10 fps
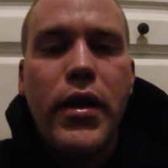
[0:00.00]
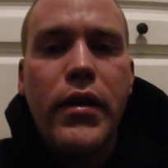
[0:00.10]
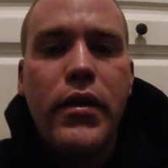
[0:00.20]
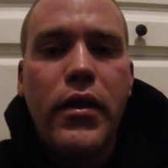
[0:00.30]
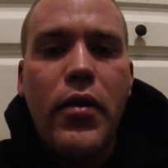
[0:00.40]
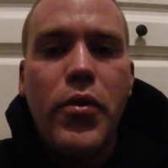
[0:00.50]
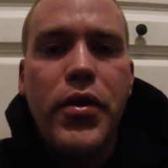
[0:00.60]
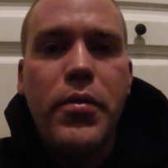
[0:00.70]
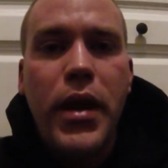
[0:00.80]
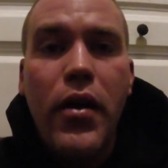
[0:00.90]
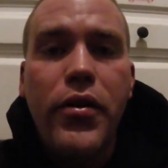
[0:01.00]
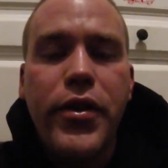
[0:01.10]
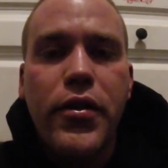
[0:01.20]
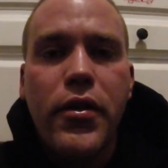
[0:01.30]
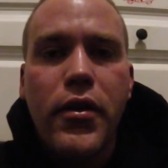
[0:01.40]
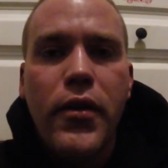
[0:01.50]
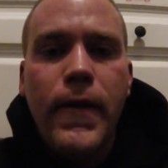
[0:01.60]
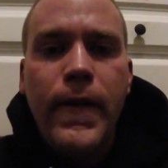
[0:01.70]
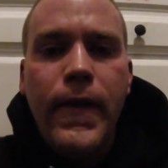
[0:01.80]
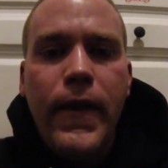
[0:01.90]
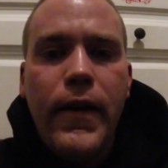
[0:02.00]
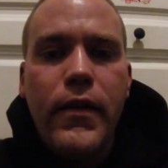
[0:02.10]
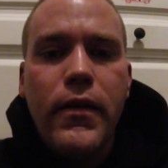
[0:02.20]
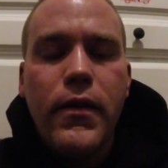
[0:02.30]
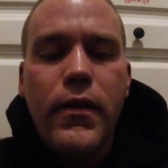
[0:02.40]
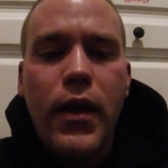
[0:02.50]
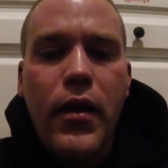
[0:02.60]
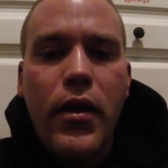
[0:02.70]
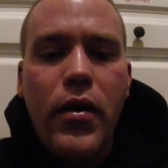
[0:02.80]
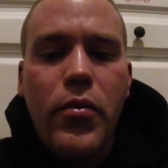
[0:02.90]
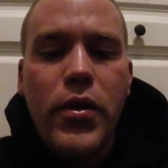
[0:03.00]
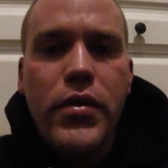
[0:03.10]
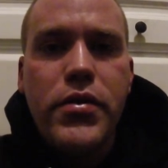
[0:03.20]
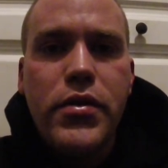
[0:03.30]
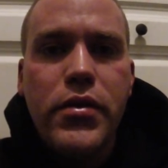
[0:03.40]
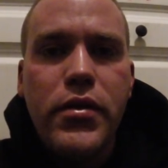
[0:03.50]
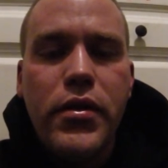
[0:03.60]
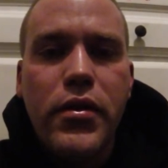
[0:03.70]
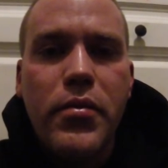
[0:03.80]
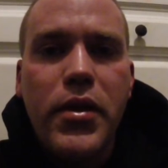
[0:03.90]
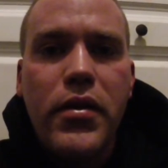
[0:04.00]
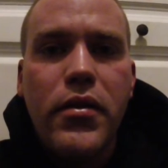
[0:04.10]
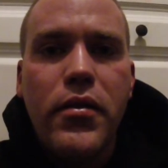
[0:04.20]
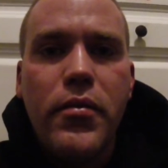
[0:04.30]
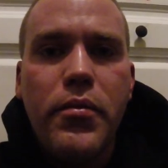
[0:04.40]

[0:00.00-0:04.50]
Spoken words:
And I wanted to be healthier, and I wanted to, you know what I mean,